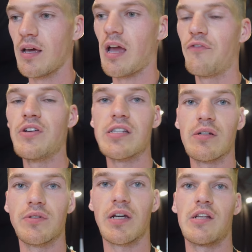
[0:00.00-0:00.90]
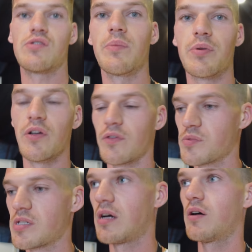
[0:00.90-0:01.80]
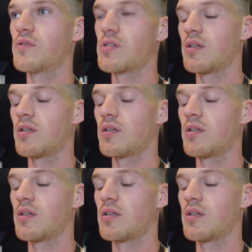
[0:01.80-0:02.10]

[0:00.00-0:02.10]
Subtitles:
every single day to improve themselves.